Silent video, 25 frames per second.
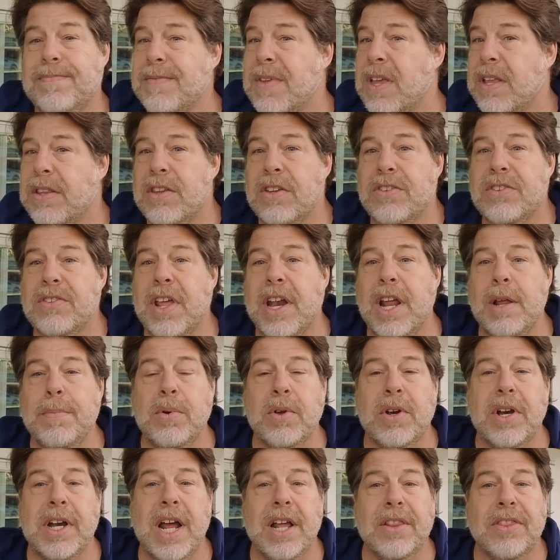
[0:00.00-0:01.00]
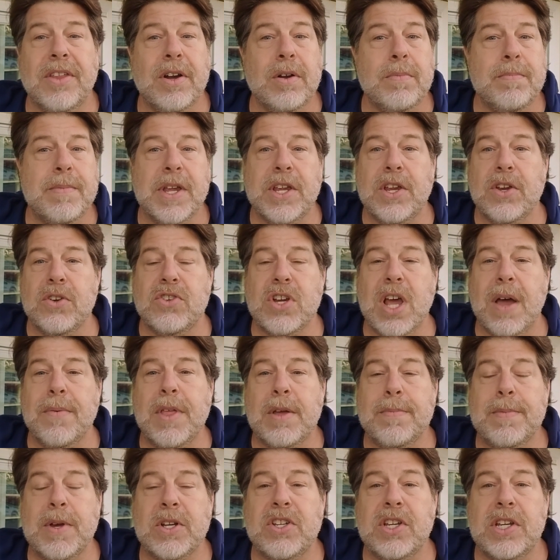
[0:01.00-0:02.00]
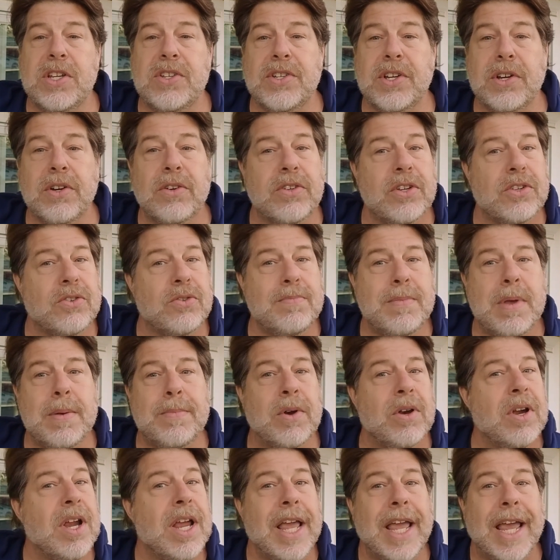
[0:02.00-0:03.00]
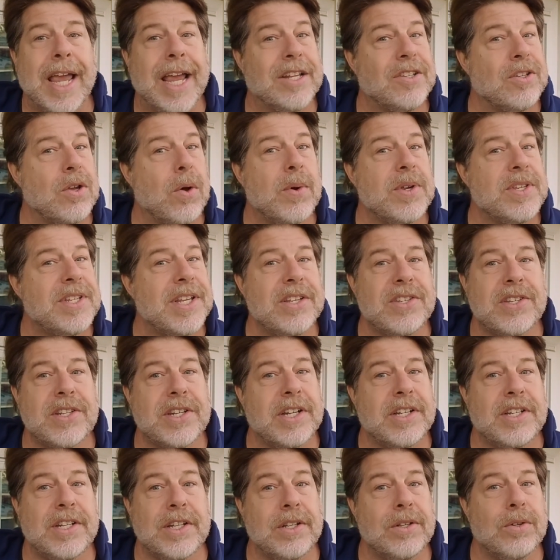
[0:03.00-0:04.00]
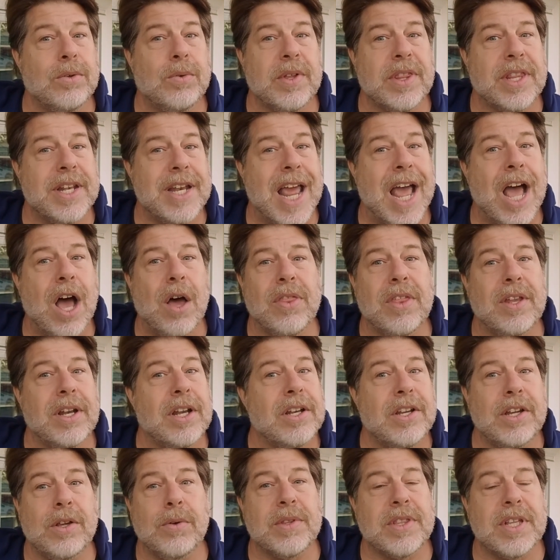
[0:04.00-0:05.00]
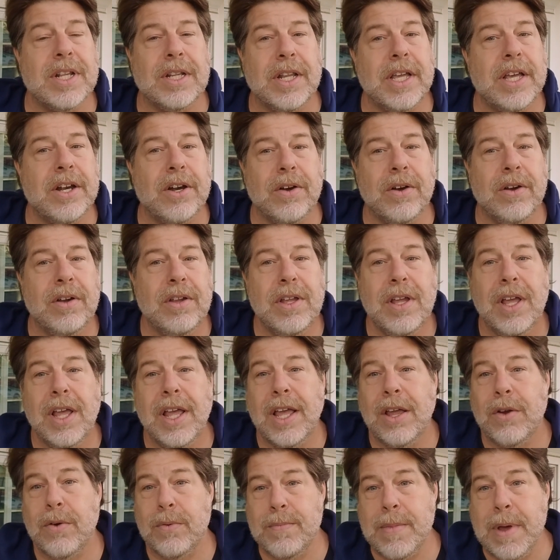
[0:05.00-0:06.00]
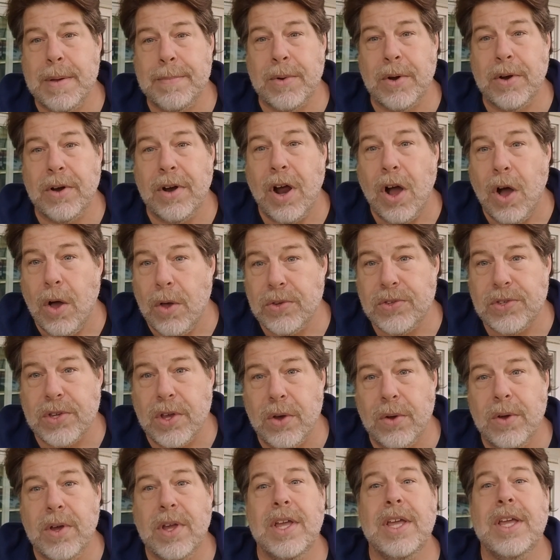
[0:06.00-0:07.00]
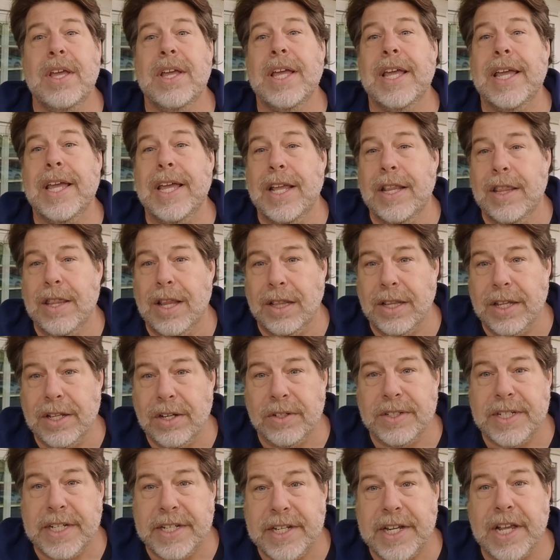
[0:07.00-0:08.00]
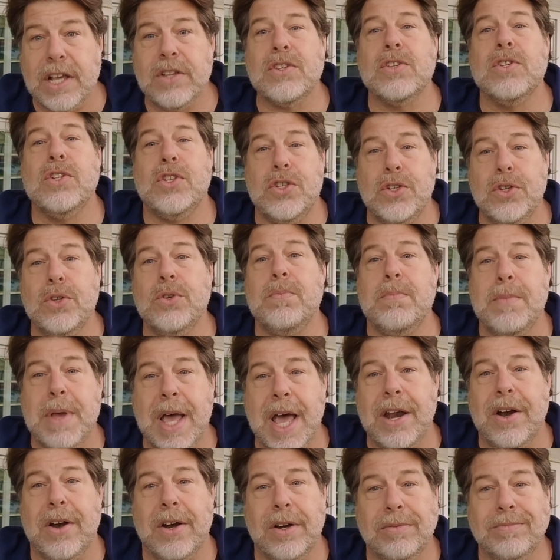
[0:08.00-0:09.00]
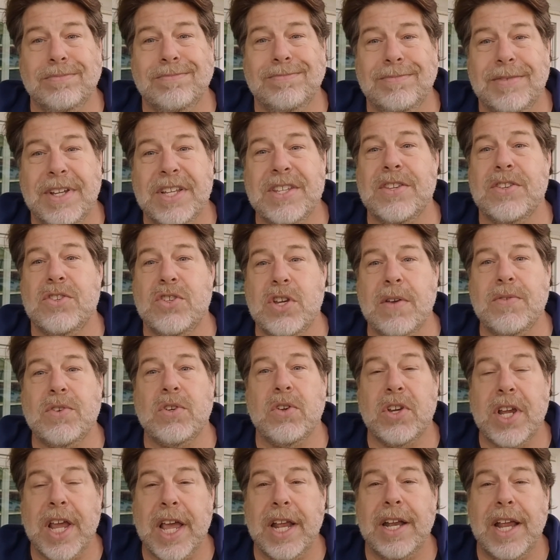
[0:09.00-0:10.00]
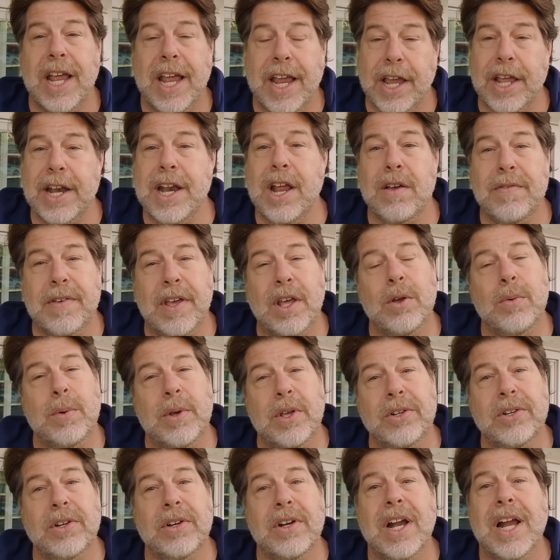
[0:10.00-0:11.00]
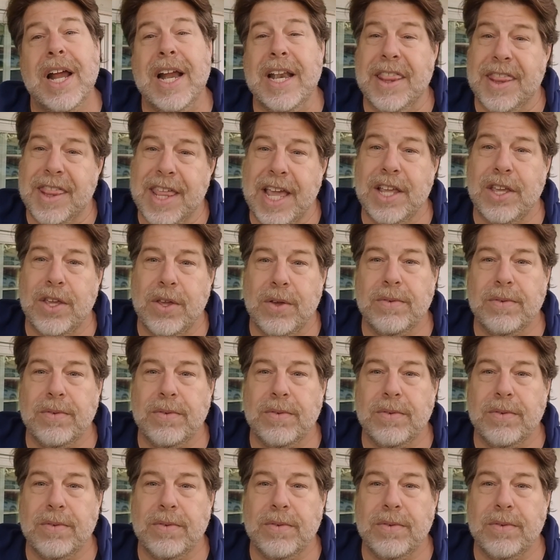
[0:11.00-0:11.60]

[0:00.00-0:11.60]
Just thought I'd put it out there, make your job that much easier. Just remember, it's always easier to deal with now than to deal with it later. Remember also, the little details do matter. This is Jeff Shoket at Conejo Valley Realtor. Thank you.